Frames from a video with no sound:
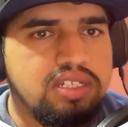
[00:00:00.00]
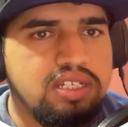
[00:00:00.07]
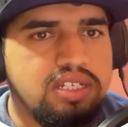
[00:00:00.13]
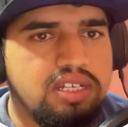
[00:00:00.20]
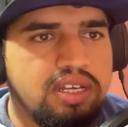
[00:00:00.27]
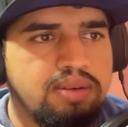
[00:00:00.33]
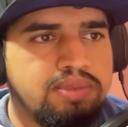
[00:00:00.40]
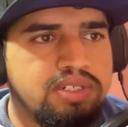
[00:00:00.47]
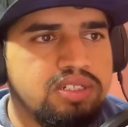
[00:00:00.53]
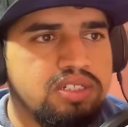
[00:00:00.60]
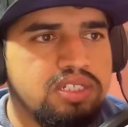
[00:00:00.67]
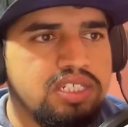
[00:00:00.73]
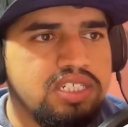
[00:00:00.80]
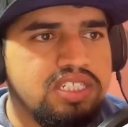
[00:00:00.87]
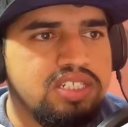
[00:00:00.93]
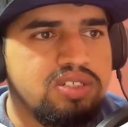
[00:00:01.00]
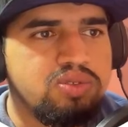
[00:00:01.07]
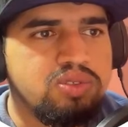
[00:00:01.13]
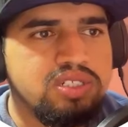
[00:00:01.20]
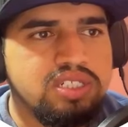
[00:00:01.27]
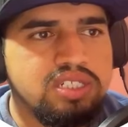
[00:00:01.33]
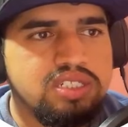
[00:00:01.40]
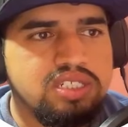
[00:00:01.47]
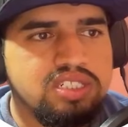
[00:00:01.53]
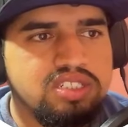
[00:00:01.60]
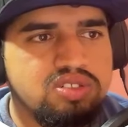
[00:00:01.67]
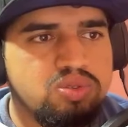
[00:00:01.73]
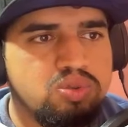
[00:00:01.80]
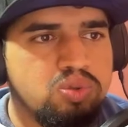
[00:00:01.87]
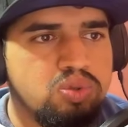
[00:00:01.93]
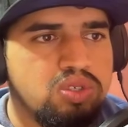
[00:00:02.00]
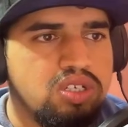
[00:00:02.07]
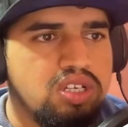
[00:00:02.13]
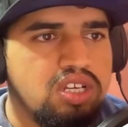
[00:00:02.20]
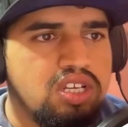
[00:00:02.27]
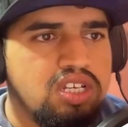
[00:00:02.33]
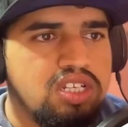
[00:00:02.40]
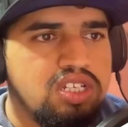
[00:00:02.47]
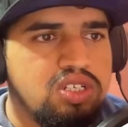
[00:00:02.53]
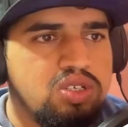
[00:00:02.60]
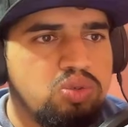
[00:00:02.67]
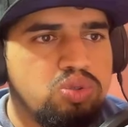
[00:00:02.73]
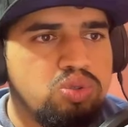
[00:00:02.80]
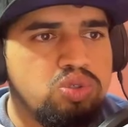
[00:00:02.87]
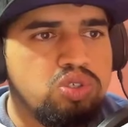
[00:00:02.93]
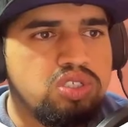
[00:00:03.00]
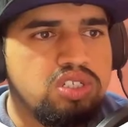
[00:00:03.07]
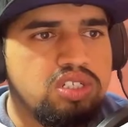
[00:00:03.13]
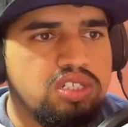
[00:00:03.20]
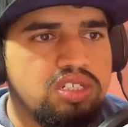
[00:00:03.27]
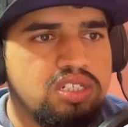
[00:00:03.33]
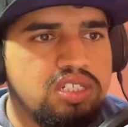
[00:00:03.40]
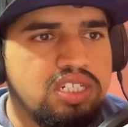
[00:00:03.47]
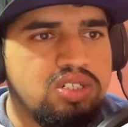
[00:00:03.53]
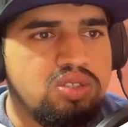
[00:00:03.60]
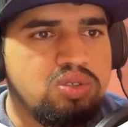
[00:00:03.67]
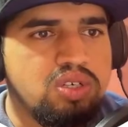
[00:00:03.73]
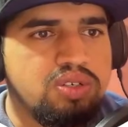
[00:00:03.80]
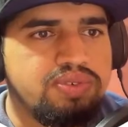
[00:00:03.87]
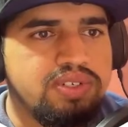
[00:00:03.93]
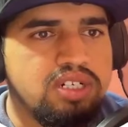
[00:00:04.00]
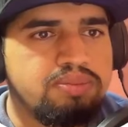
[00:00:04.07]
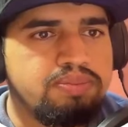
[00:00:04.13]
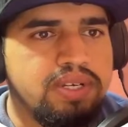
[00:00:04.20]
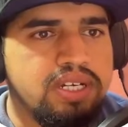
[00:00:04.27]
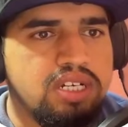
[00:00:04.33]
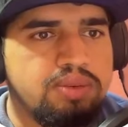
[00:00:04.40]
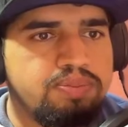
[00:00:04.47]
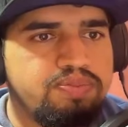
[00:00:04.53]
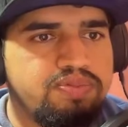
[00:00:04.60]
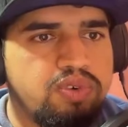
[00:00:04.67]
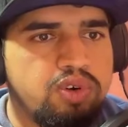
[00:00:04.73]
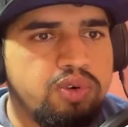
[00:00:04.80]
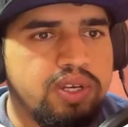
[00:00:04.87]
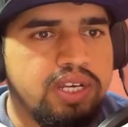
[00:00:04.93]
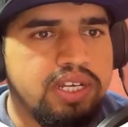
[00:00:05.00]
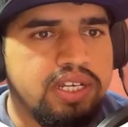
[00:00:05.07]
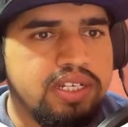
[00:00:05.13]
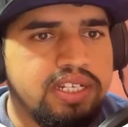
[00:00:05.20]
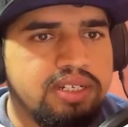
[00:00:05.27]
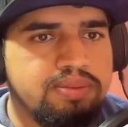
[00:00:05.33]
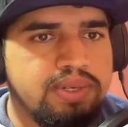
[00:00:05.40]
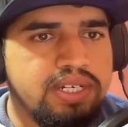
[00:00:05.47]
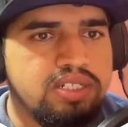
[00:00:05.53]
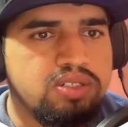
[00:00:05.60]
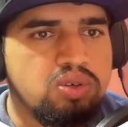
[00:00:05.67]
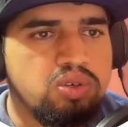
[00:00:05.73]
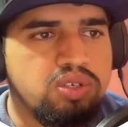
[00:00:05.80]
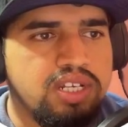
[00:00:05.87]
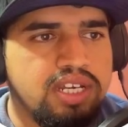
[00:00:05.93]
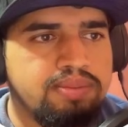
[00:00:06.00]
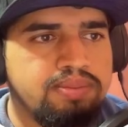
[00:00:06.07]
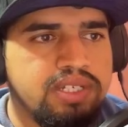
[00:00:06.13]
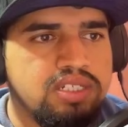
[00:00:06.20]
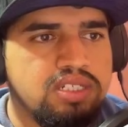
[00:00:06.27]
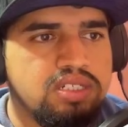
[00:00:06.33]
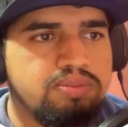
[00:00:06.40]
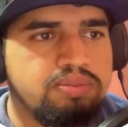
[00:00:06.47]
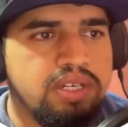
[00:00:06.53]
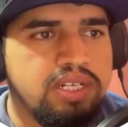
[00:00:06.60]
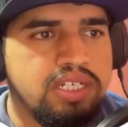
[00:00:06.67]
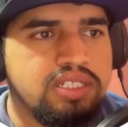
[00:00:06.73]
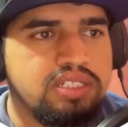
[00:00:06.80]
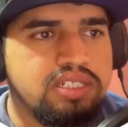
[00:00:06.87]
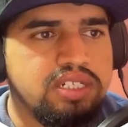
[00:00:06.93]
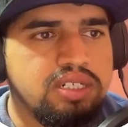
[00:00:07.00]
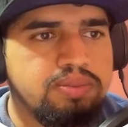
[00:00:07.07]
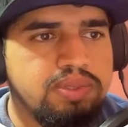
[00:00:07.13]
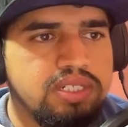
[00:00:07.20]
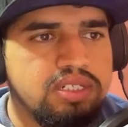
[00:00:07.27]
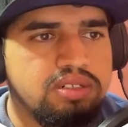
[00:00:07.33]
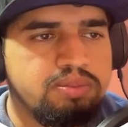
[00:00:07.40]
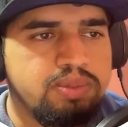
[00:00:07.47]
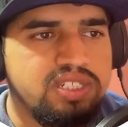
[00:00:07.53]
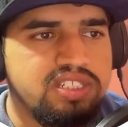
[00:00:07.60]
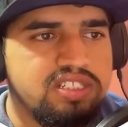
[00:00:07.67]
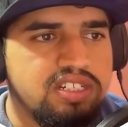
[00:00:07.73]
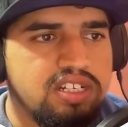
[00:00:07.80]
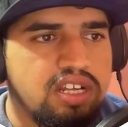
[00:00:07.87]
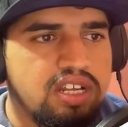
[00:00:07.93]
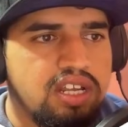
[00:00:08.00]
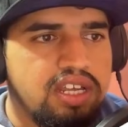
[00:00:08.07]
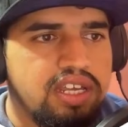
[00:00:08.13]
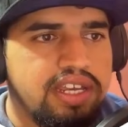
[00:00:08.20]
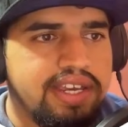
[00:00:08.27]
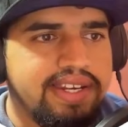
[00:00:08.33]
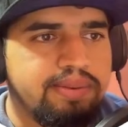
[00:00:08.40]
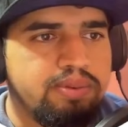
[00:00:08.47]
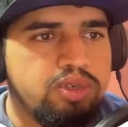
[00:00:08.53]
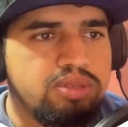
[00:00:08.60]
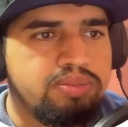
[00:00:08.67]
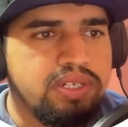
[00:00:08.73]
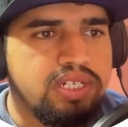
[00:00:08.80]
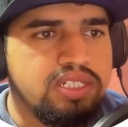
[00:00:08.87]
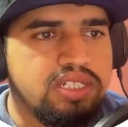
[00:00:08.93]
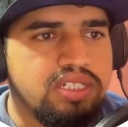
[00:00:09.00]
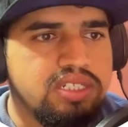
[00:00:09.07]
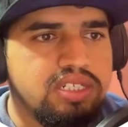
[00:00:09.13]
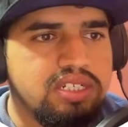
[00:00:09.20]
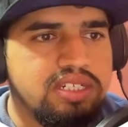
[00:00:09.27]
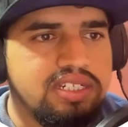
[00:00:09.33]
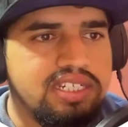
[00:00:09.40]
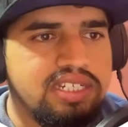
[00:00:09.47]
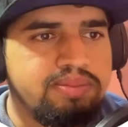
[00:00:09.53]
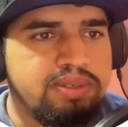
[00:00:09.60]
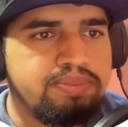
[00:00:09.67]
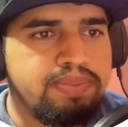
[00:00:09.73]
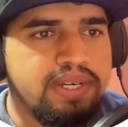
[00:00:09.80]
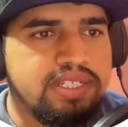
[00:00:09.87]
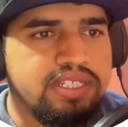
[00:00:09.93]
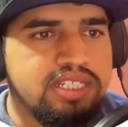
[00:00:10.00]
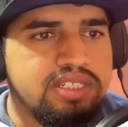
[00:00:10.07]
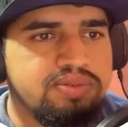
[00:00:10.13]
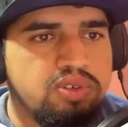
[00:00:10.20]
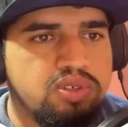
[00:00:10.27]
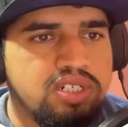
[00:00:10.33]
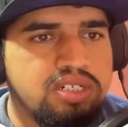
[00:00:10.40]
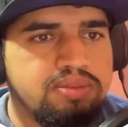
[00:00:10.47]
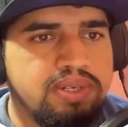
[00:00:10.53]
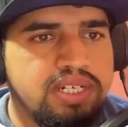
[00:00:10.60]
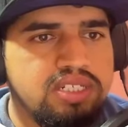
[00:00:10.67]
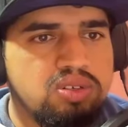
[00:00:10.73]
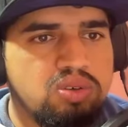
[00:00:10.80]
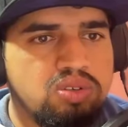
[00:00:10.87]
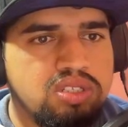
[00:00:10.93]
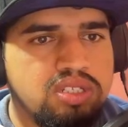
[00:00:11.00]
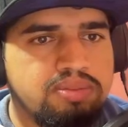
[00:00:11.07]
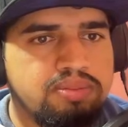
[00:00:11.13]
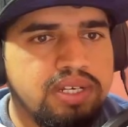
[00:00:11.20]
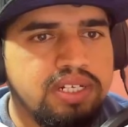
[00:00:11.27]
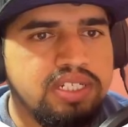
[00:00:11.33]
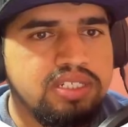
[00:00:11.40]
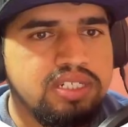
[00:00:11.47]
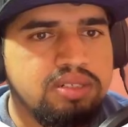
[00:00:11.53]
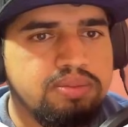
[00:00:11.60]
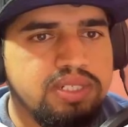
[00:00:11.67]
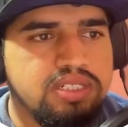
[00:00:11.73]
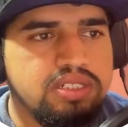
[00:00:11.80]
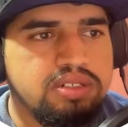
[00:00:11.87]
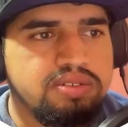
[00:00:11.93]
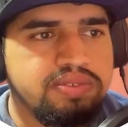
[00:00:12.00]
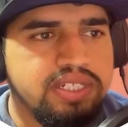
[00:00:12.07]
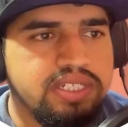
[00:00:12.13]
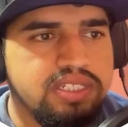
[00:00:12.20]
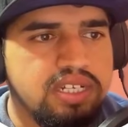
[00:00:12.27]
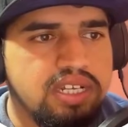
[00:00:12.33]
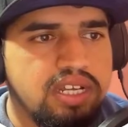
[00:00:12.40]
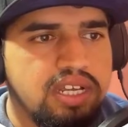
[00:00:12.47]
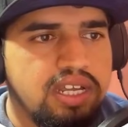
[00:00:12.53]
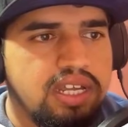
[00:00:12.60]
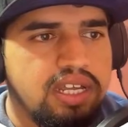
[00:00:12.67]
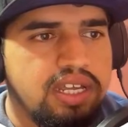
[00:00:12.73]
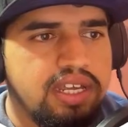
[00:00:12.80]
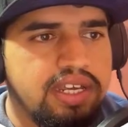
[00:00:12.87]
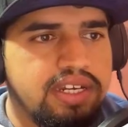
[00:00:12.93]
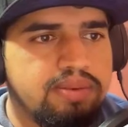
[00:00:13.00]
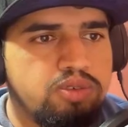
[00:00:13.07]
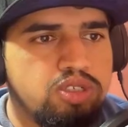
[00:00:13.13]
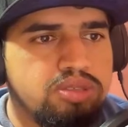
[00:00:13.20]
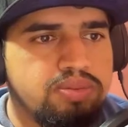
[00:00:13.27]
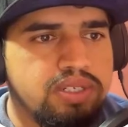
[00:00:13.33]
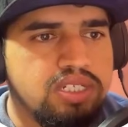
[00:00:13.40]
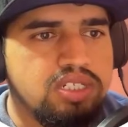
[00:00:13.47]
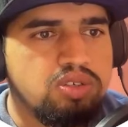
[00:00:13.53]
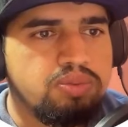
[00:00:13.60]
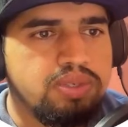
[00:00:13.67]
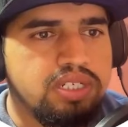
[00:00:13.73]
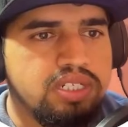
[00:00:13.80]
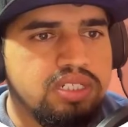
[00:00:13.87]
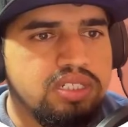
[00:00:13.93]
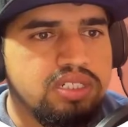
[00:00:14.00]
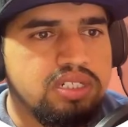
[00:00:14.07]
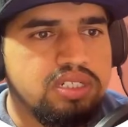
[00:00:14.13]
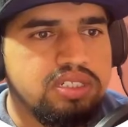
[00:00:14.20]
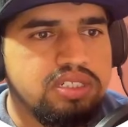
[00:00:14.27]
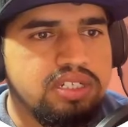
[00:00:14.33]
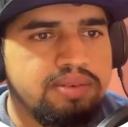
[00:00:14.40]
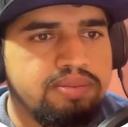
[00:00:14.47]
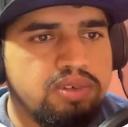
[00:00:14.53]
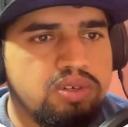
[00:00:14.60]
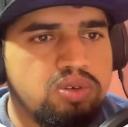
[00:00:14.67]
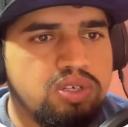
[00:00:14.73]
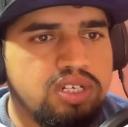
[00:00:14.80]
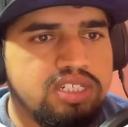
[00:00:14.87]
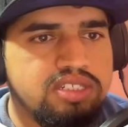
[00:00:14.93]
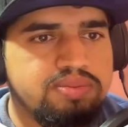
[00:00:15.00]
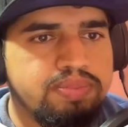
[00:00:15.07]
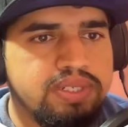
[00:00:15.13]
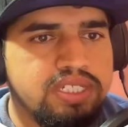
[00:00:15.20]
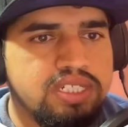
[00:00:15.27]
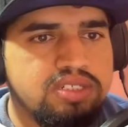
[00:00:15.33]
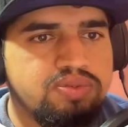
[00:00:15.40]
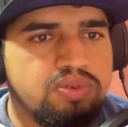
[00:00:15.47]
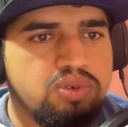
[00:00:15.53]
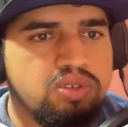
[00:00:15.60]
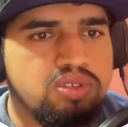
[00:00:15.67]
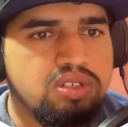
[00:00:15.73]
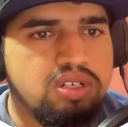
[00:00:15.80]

Amazon EC2 instance is true? You do not need to configure backup for a database on a managed database service. AWS manages DB patches for database on the managed database service. AWS manages operating system OS patches for